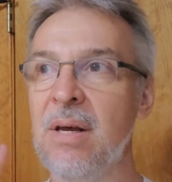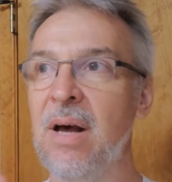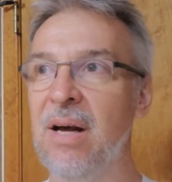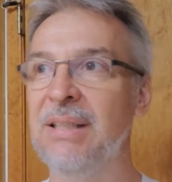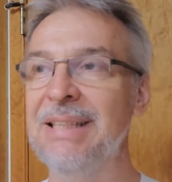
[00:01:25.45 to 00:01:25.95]

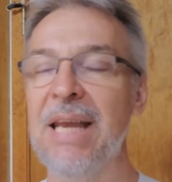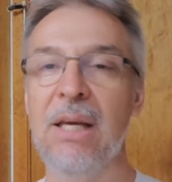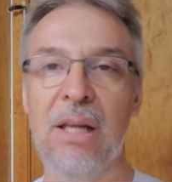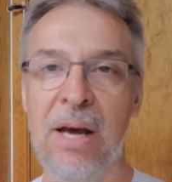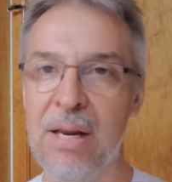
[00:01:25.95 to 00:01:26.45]
uh, standing
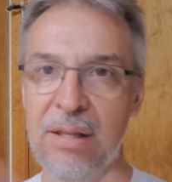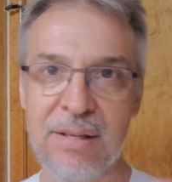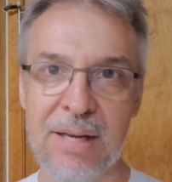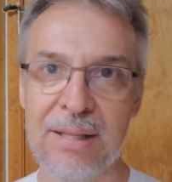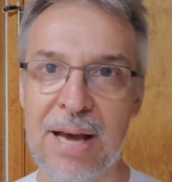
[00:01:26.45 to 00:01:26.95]
in line, things
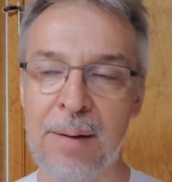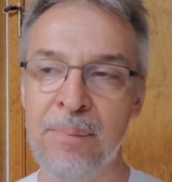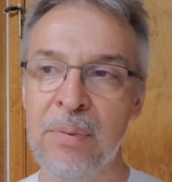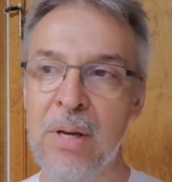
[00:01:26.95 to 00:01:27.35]
like that.